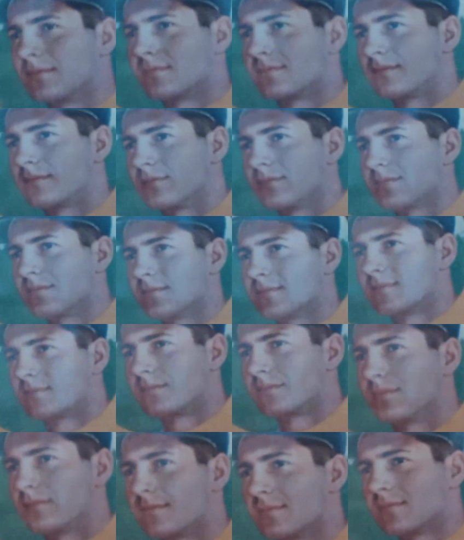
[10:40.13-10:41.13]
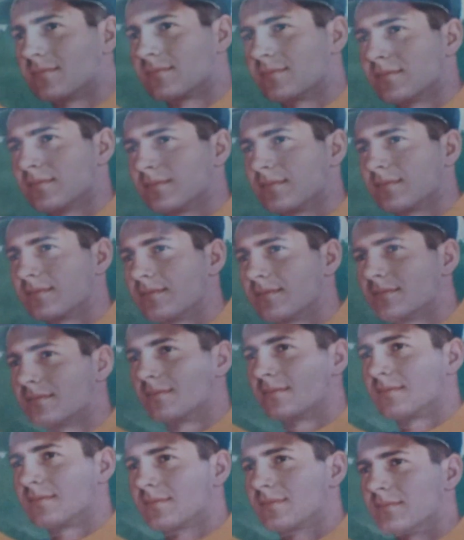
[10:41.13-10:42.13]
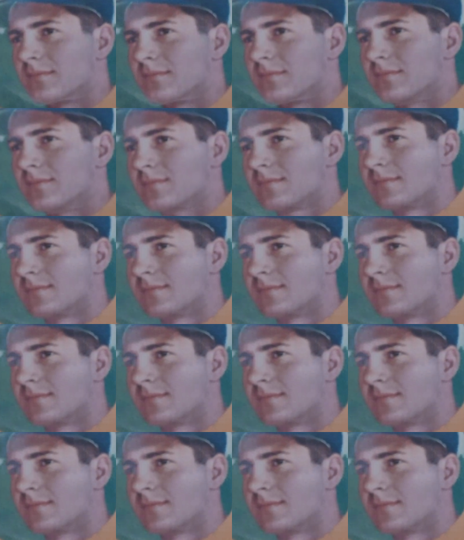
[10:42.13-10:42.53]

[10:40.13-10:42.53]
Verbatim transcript: I'm correct, I don't think he was actually a rookie until